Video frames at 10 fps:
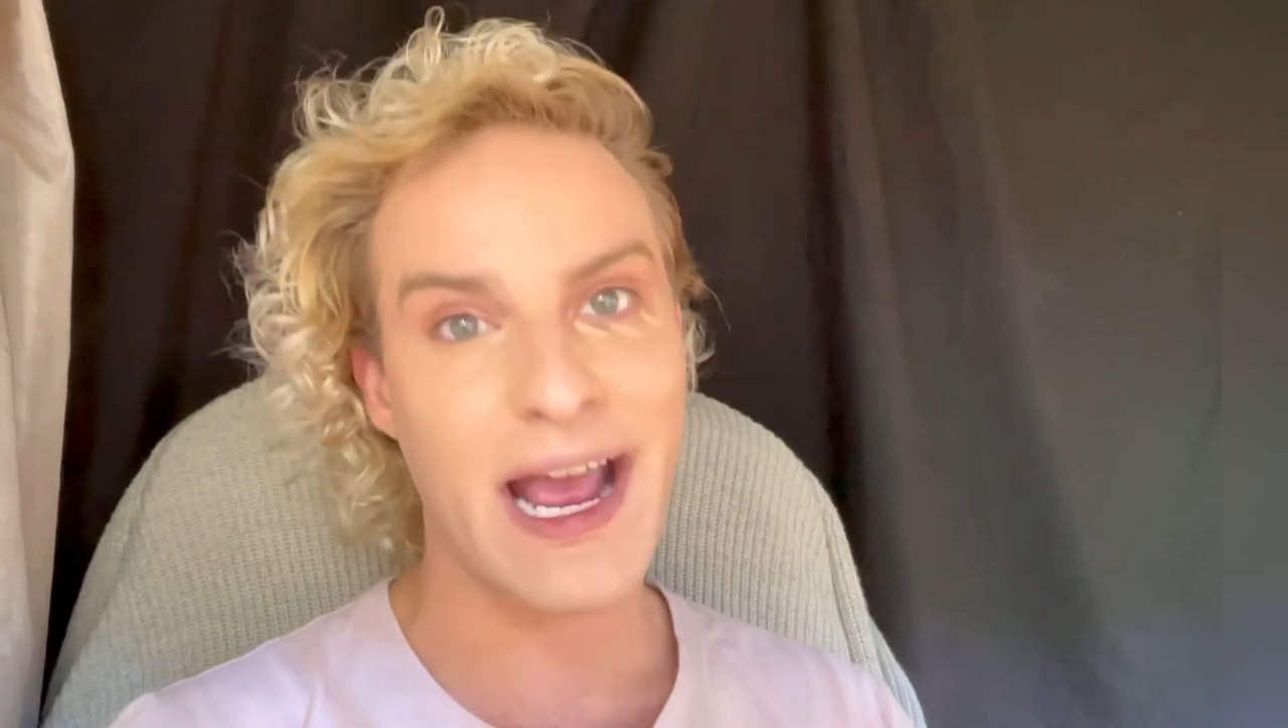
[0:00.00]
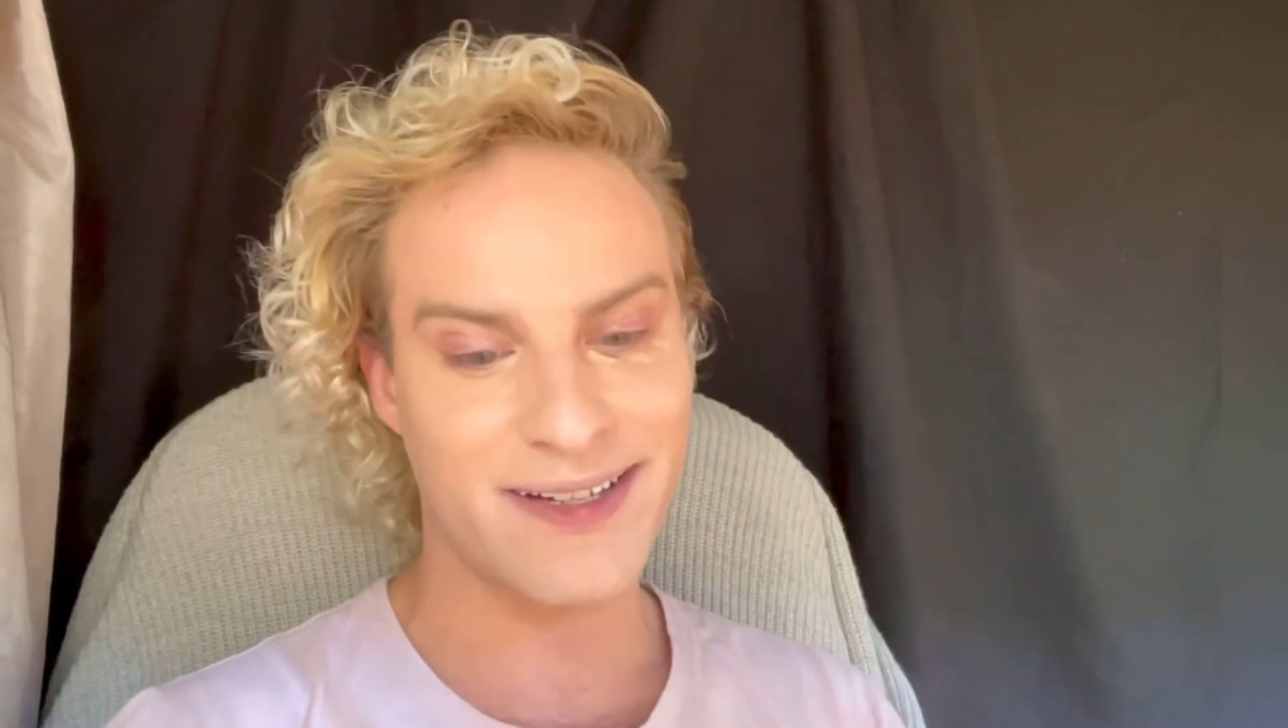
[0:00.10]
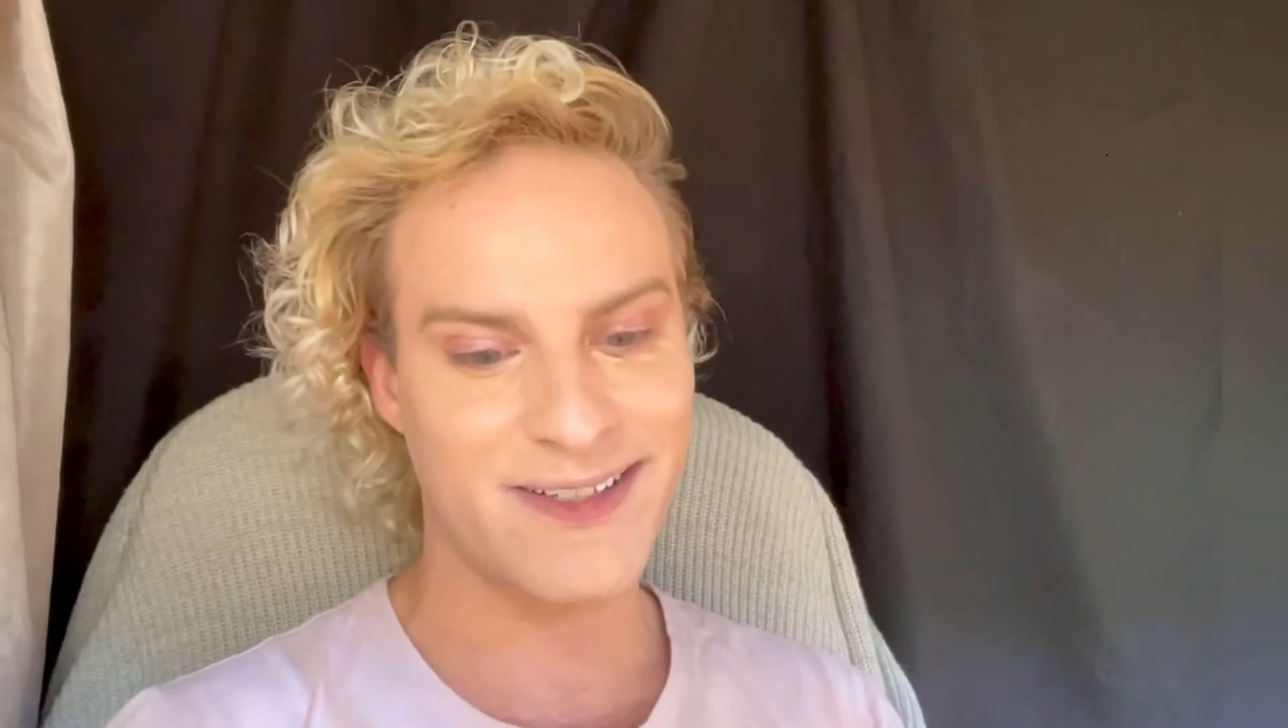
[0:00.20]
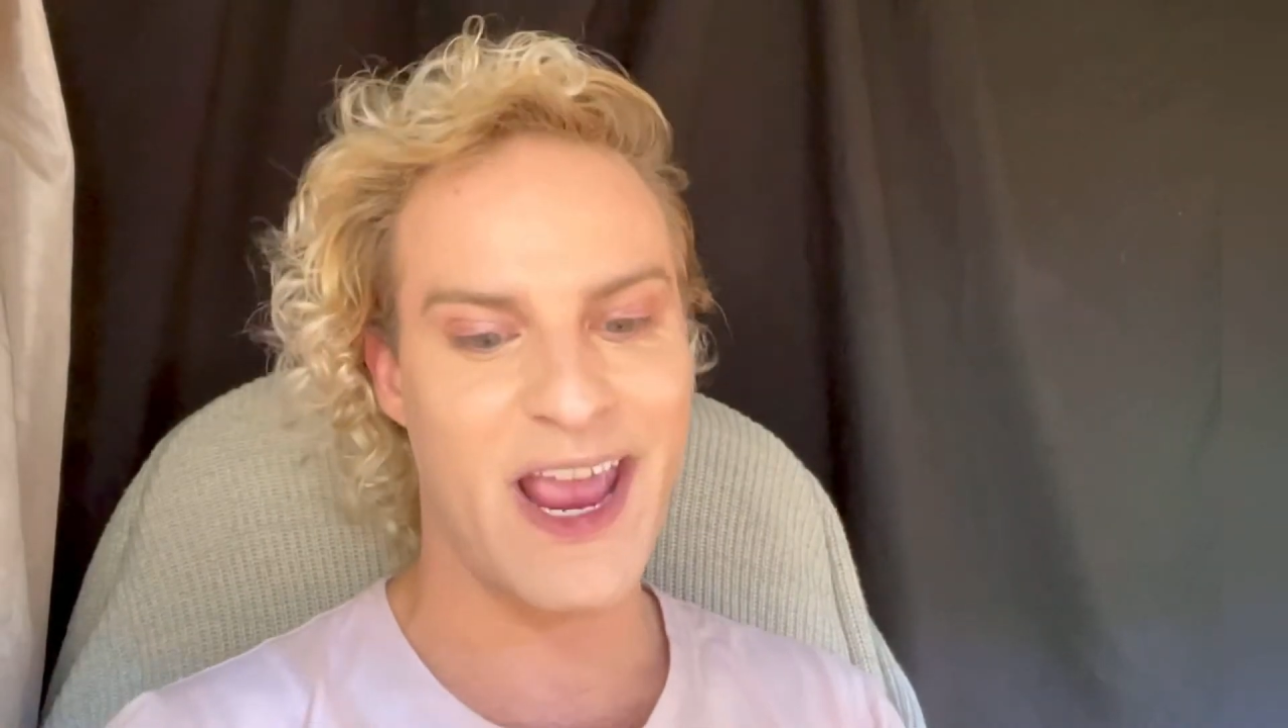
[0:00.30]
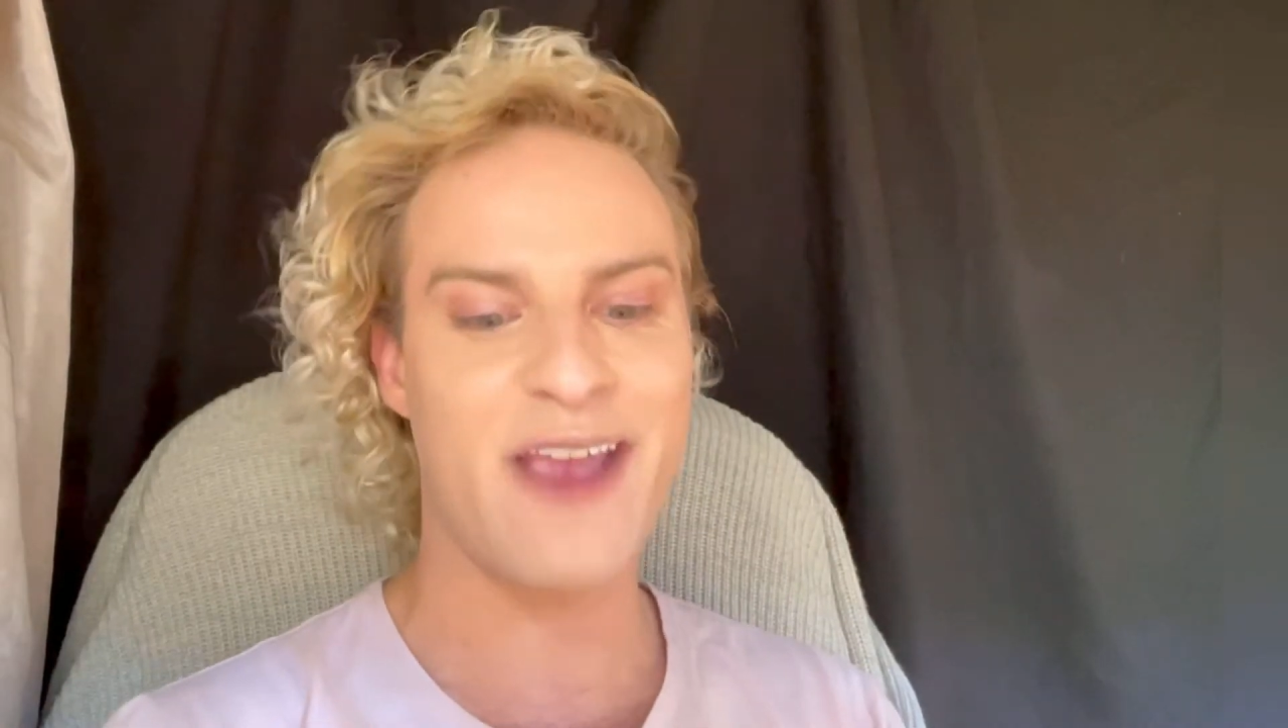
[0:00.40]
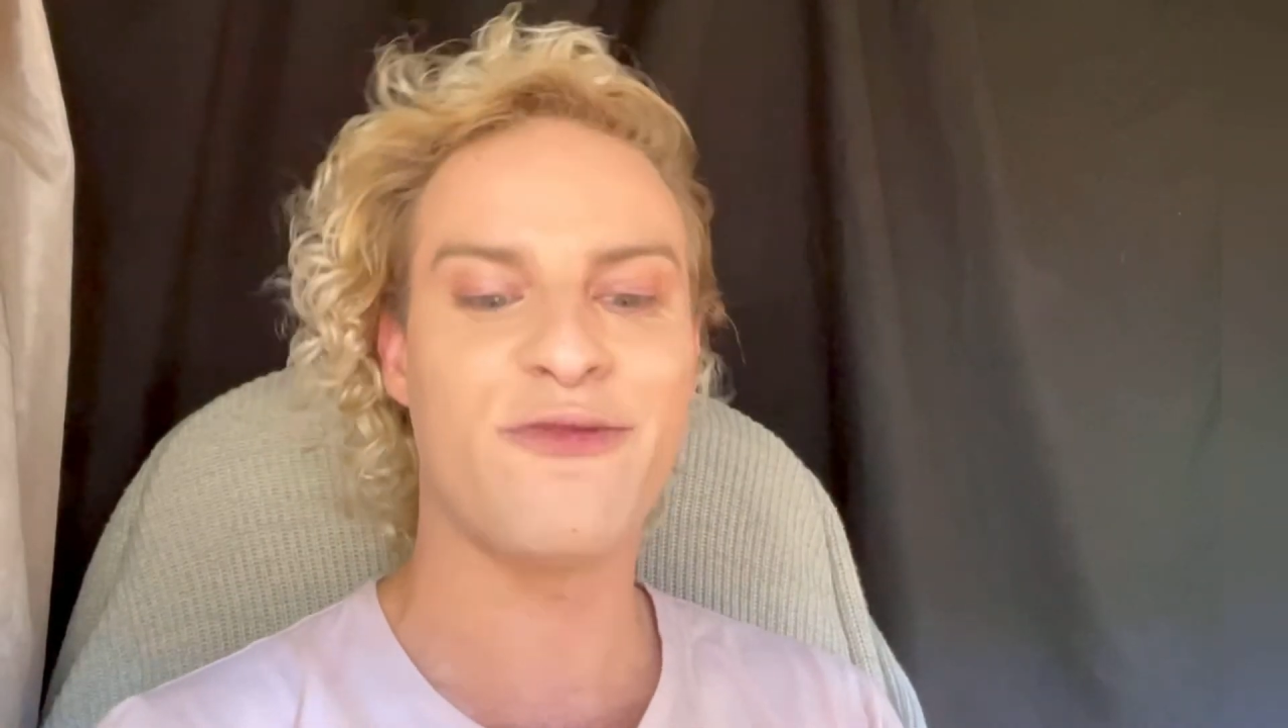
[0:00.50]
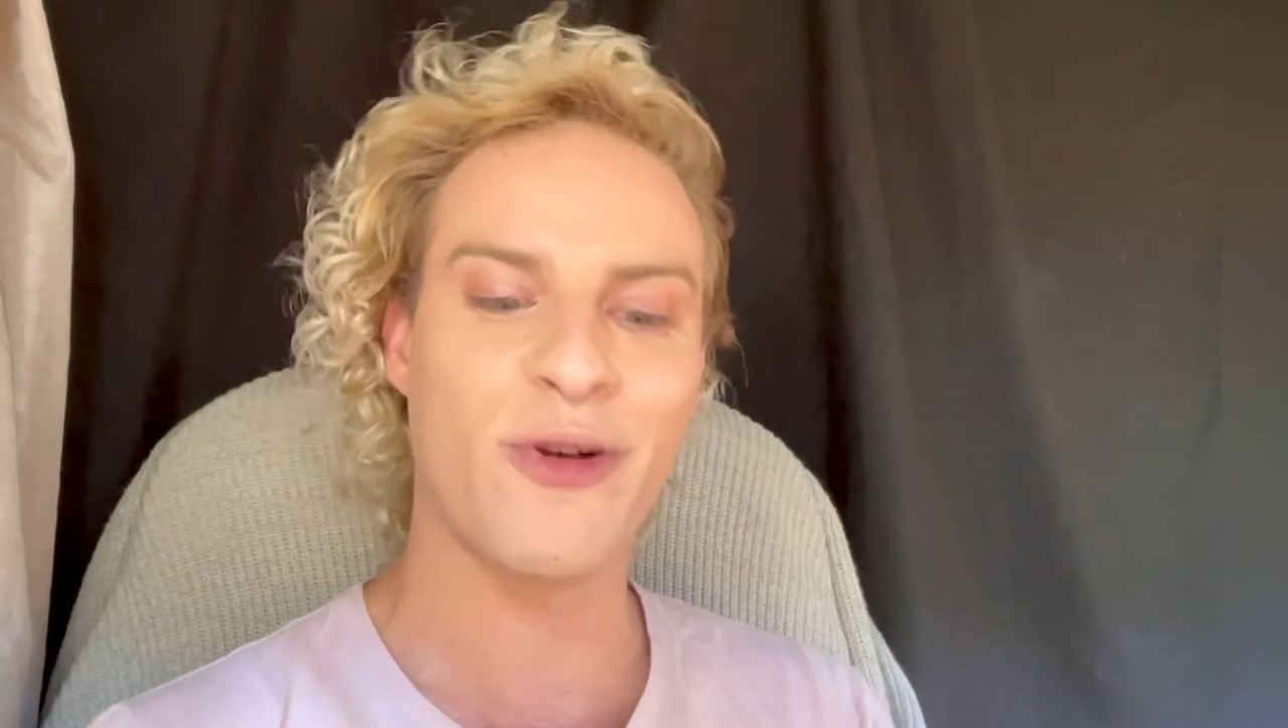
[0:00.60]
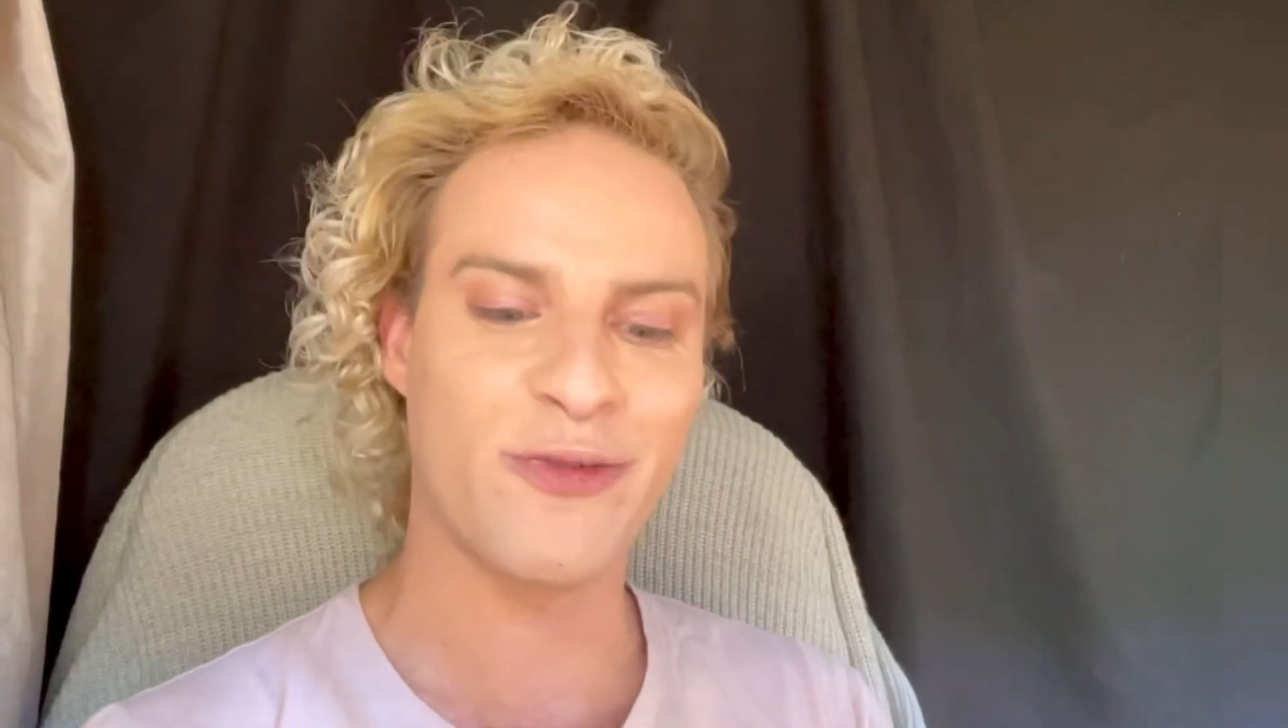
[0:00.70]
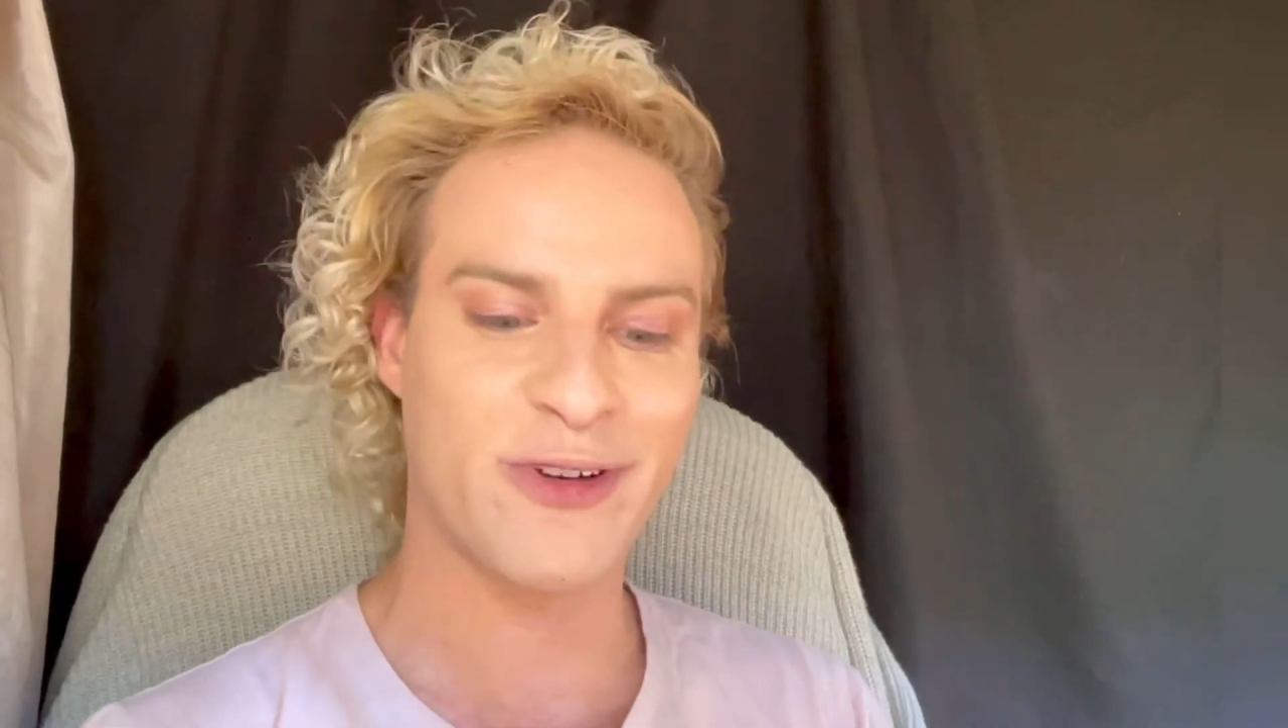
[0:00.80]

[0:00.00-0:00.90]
to say, for